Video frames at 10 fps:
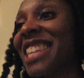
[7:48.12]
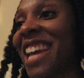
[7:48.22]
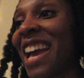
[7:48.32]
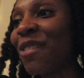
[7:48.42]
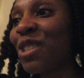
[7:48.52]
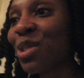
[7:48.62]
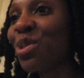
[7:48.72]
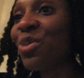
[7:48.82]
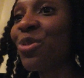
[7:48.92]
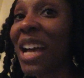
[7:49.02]
they can have
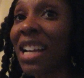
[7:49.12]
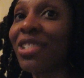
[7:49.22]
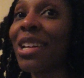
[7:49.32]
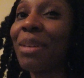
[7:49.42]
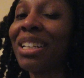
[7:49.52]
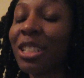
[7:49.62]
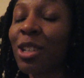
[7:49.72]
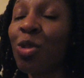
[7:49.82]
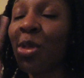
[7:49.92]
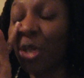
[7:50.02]
two. Well, actually, I might need to
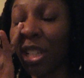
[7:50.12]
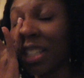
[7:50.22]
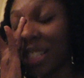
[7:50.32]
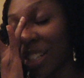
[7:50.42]
do three in